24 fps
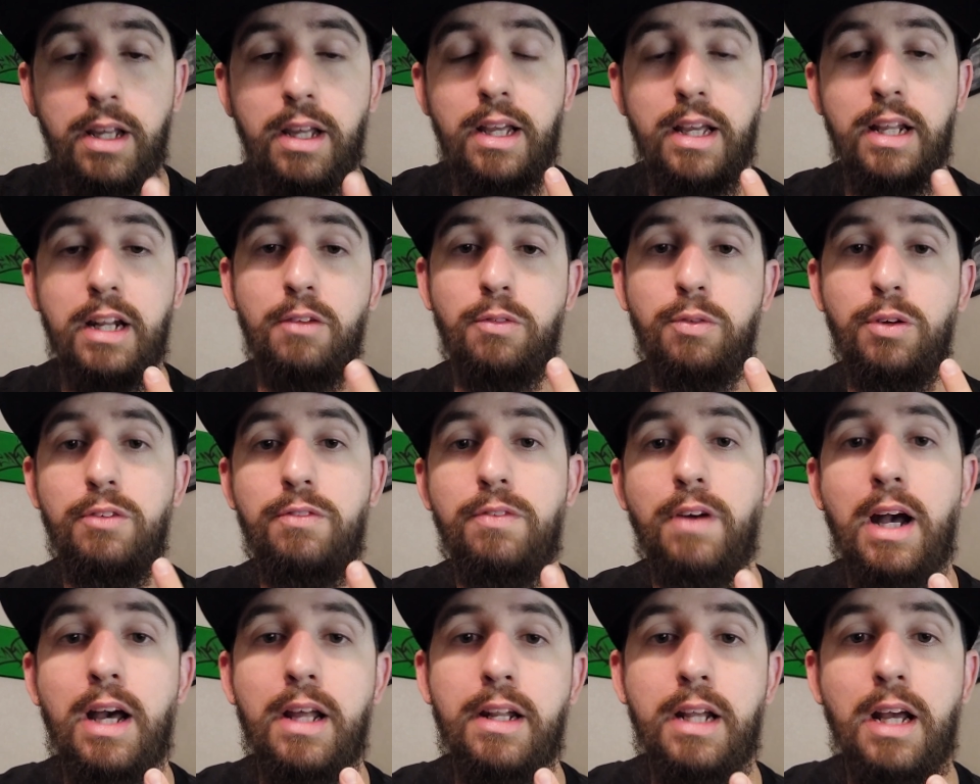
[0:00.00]
And if we
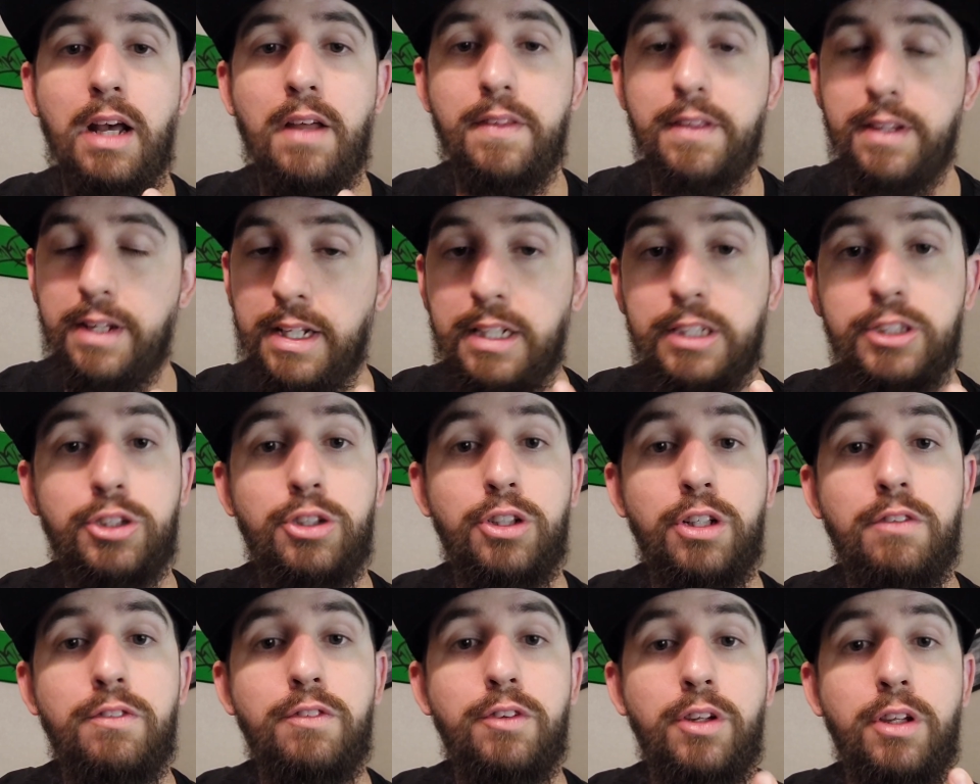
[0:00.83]
find out that it's
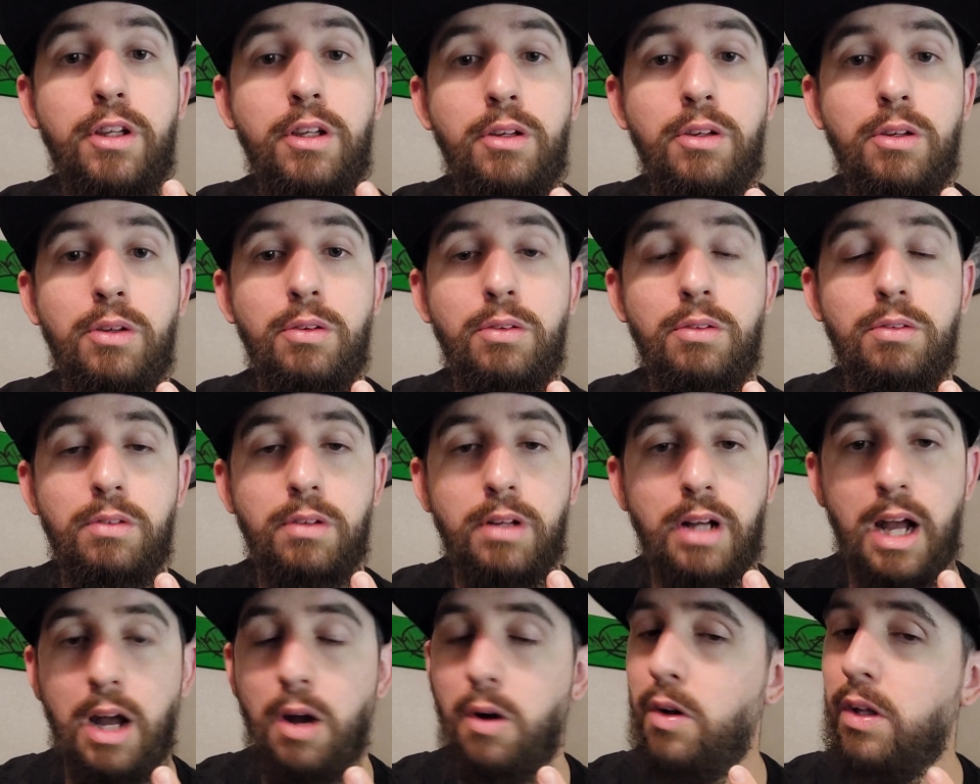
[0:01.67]
good for you,
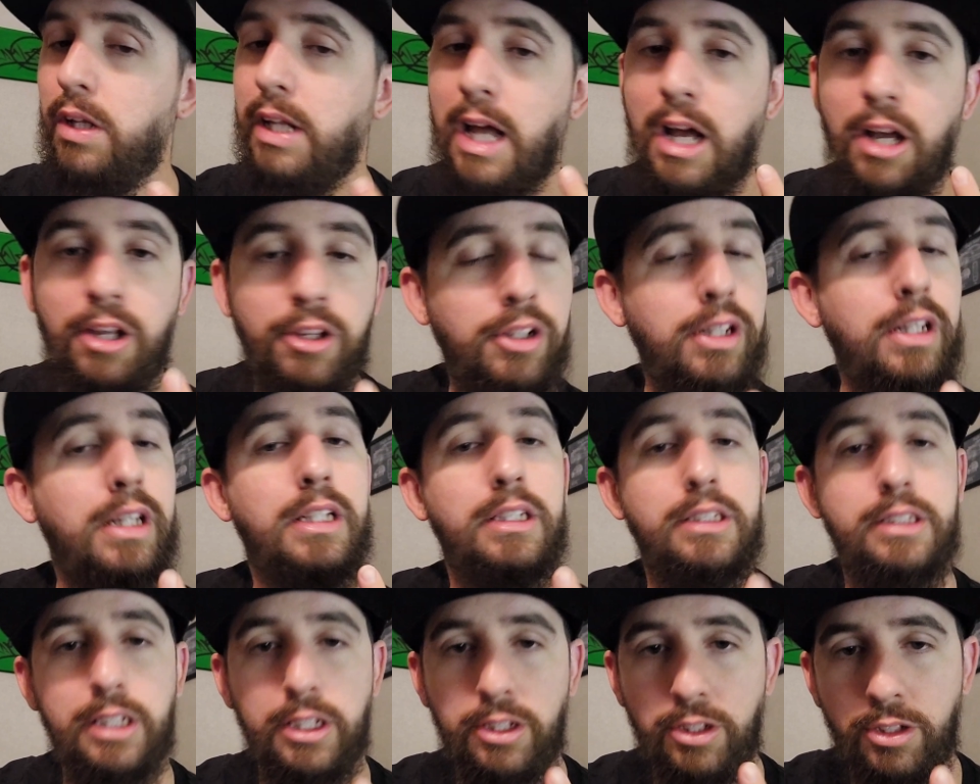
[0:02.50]
I'll allow you to
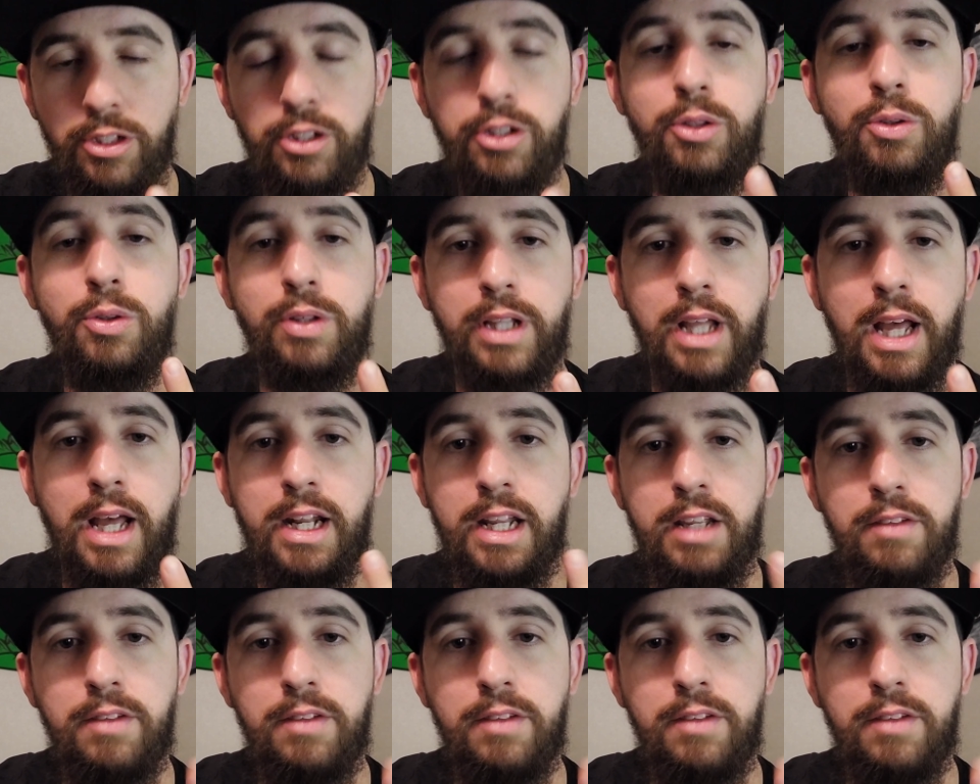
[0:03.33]
continue to do that.